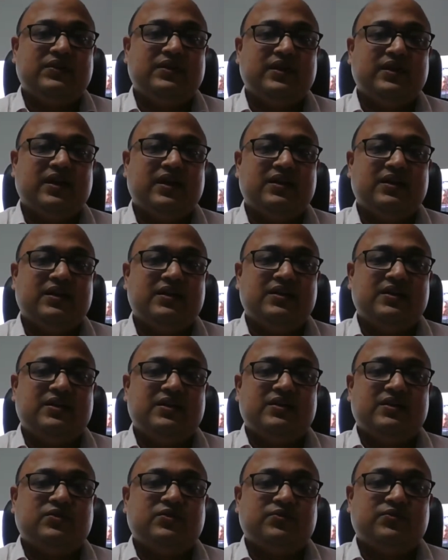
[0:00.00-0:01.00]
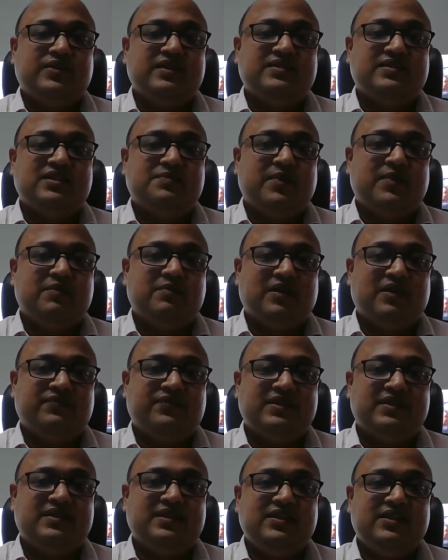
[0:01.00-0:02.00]
Yeah, so this is prima
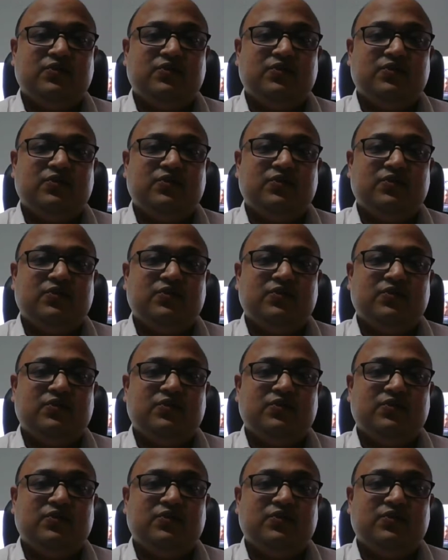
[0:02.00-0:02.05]
facie.